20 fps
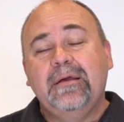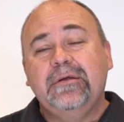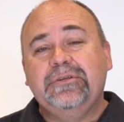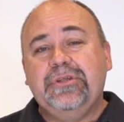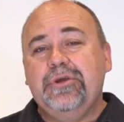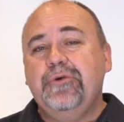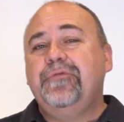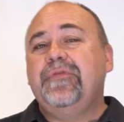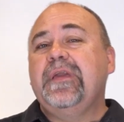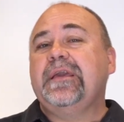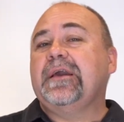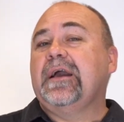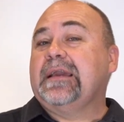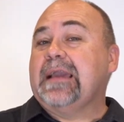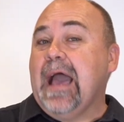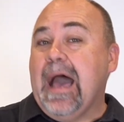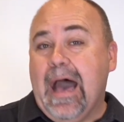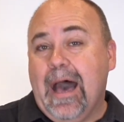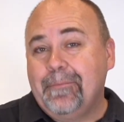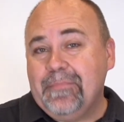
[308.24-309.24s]
Do you think a
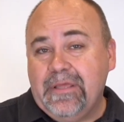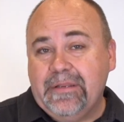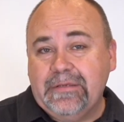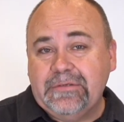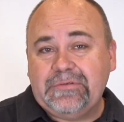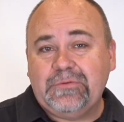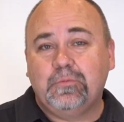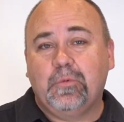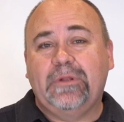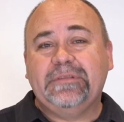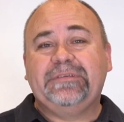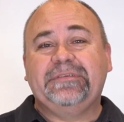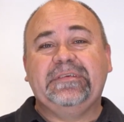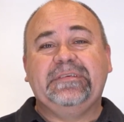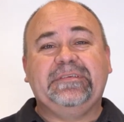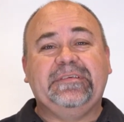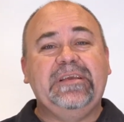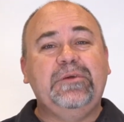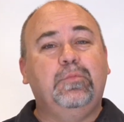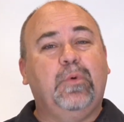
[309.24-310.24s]
communist wants to
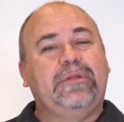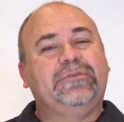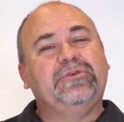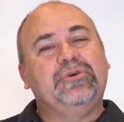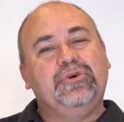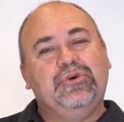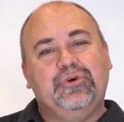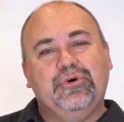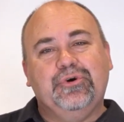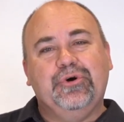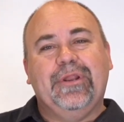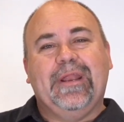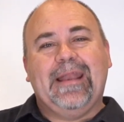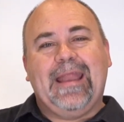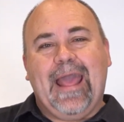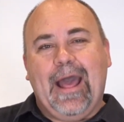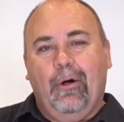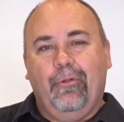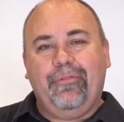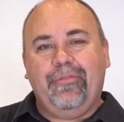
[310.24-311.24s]
see what's good and
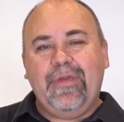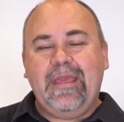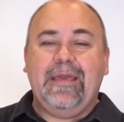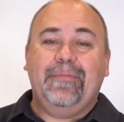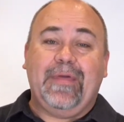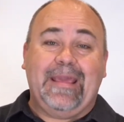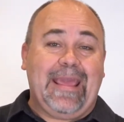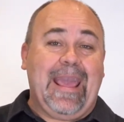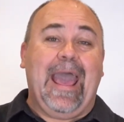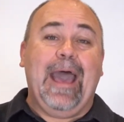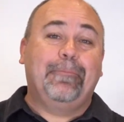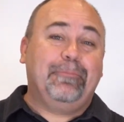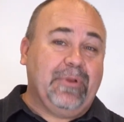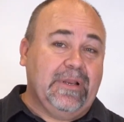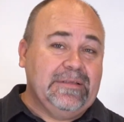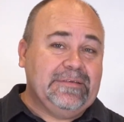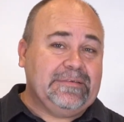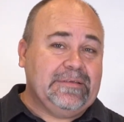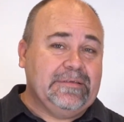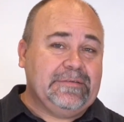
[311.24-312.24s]
healthy in the
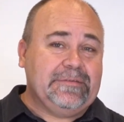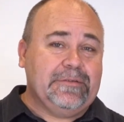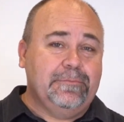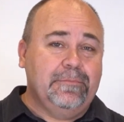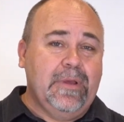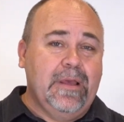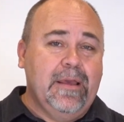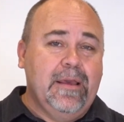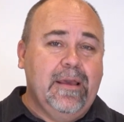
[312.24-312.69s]
capitalist system?